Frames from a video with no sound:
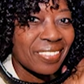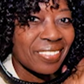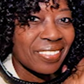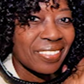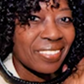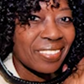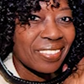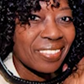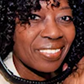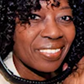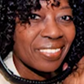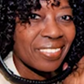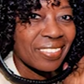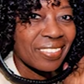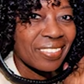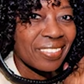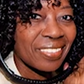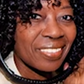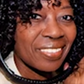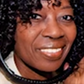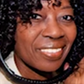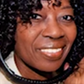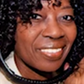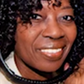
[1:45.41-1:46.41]

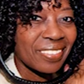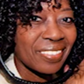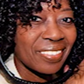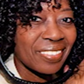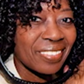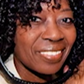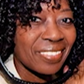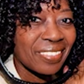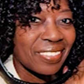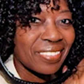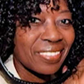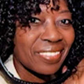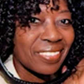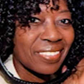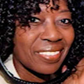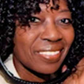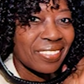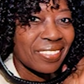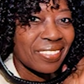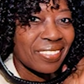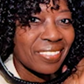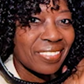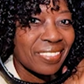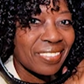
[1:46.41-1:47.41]

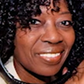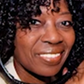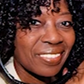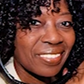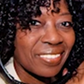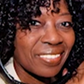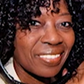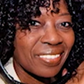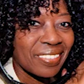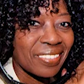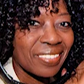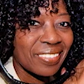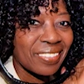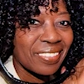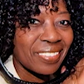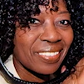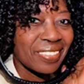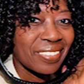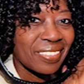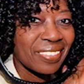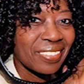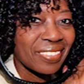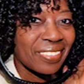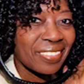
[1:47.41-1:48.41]

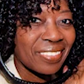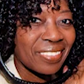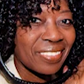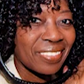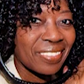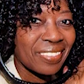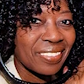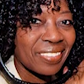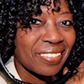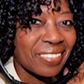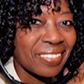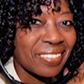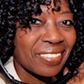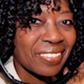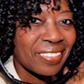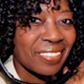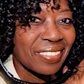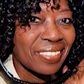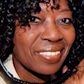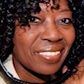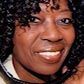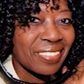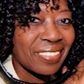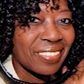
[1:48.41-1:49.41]

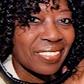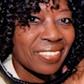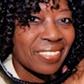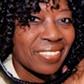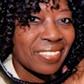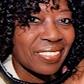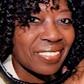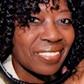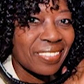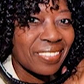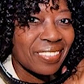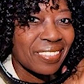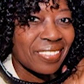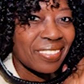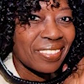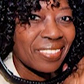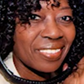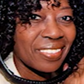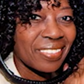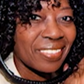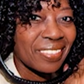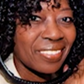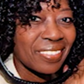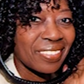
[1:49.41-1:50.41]

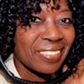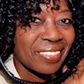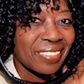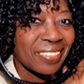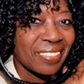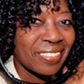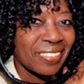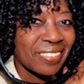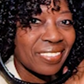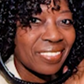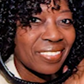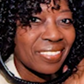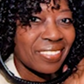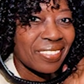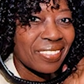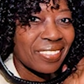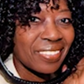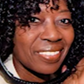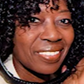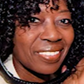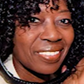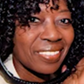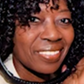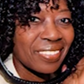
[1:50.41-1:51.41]

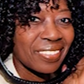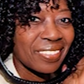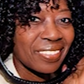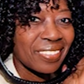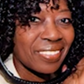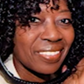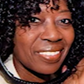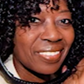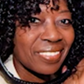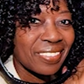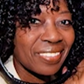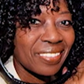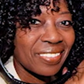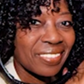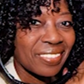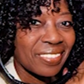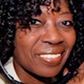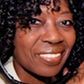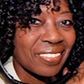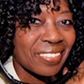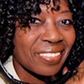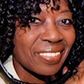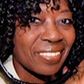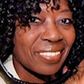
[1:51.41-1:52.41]

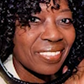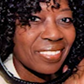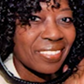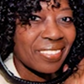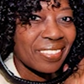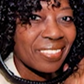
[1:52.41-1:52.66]
No words are spoken by the person on screen.